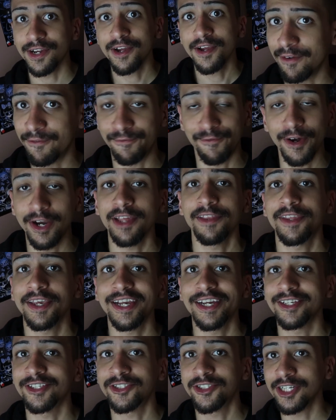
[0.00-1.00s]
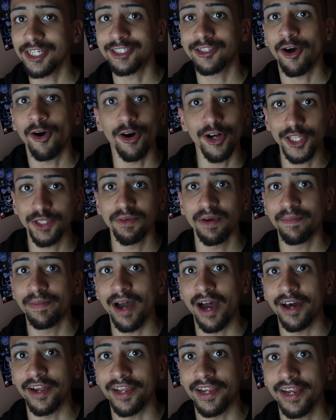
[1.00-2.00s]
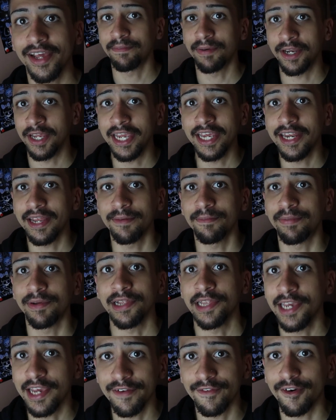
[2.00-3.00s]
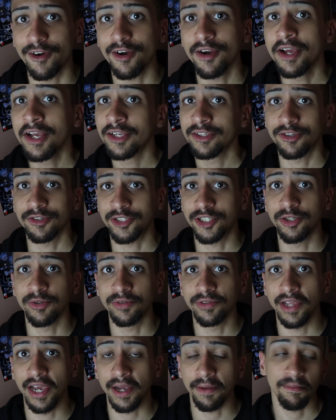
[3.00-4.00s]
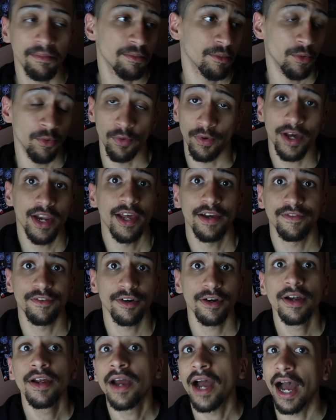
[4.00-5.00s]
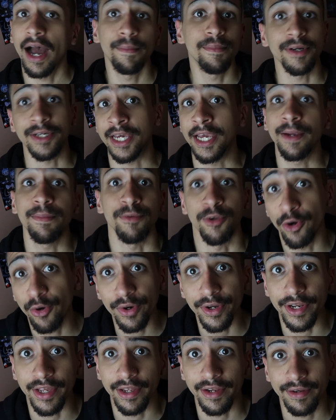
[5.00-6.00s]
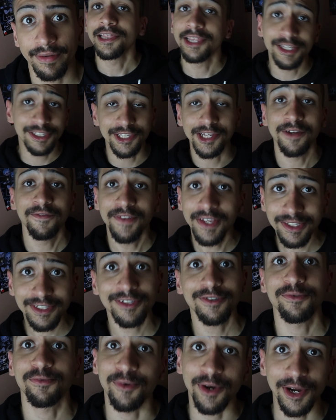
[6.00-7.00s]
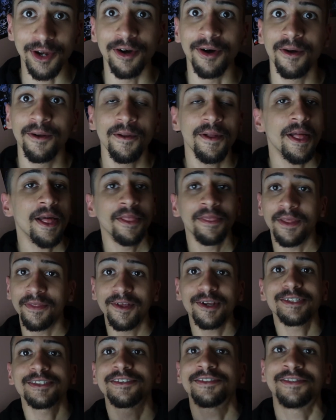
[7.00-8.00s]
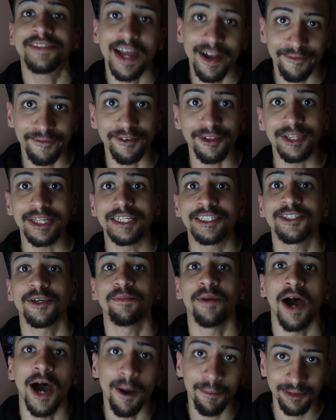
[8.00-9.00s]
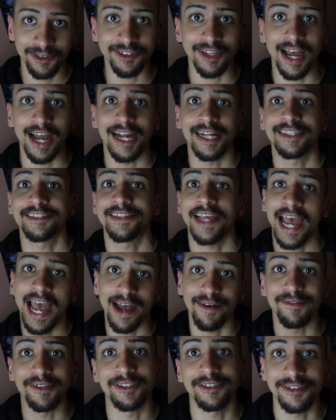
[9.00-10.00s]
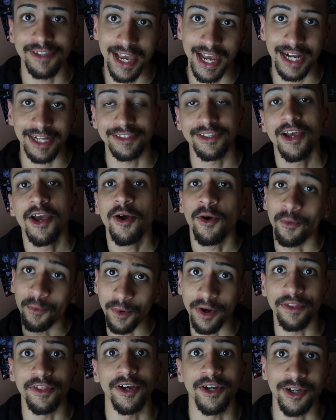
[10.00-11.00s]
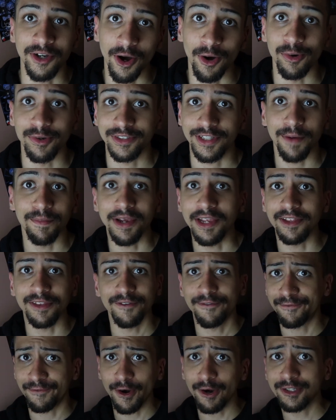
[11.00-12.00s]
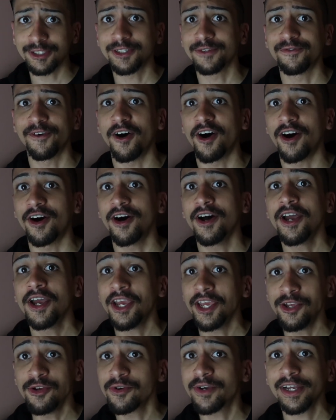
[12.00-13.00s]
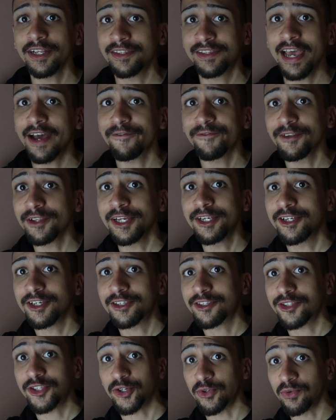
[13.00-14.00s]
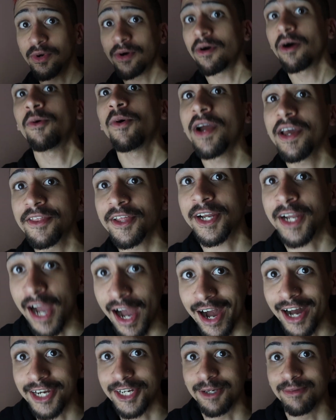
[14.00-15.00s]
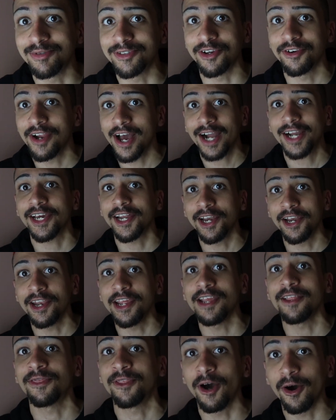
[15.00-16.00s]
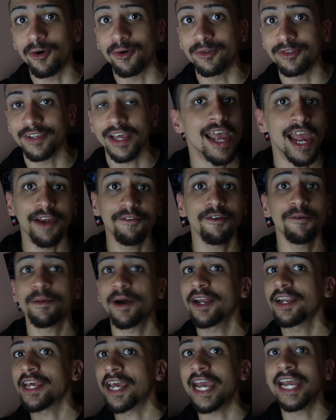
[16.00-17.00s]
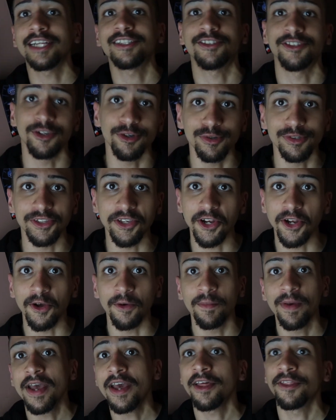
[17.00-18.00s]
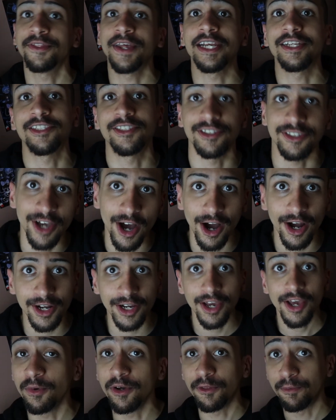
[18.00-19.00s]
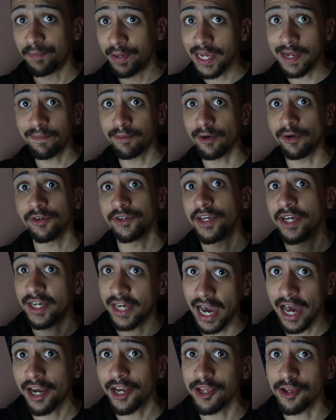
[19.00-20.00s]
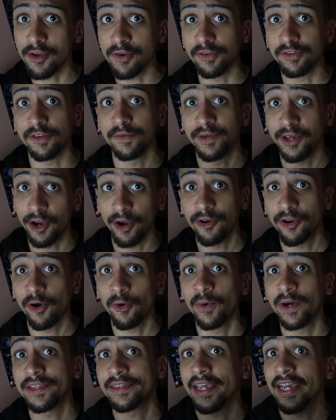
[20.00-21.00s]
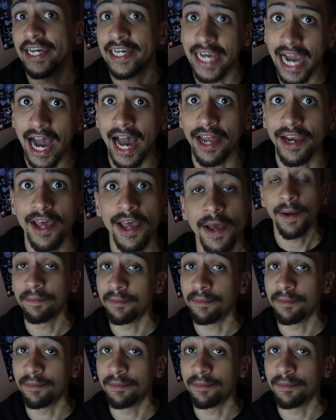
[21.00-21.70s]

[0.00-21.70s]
And funny thing is, she told him about it, but he didn't believe her, so she was like, whatever. I'm gonna keep doing it. Listen, if this is real, then there's definitely some upsides to having sex with a ghost. I mean, first of all, you could definitely just throw away the condoms. You're not gonna need those. Everybody hates using them. They suck. With people, you gotta use them. You don't know what they got.